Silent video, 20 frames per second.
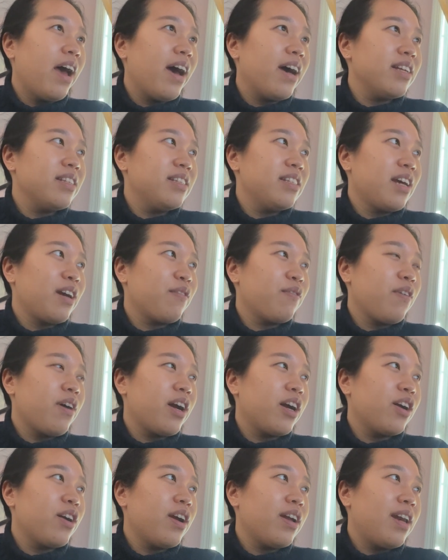Aztec
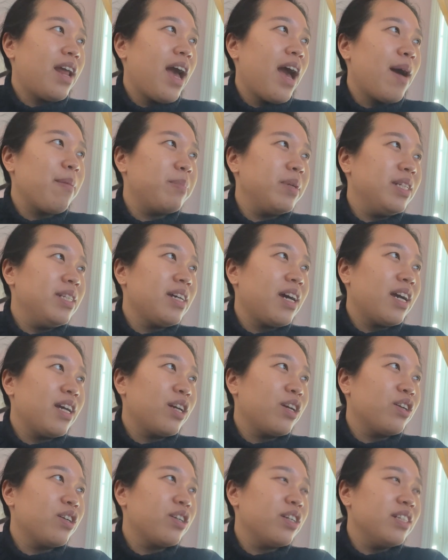Fire, and Happy
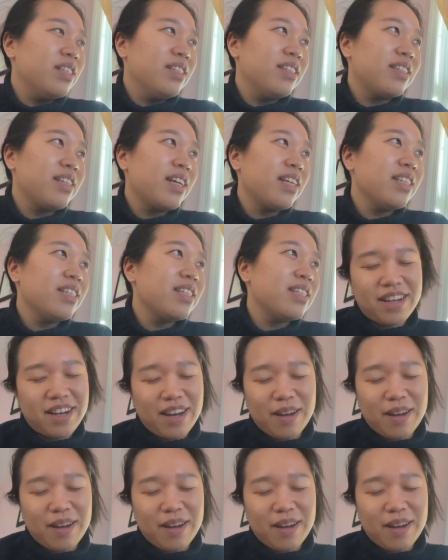Tiger Incense.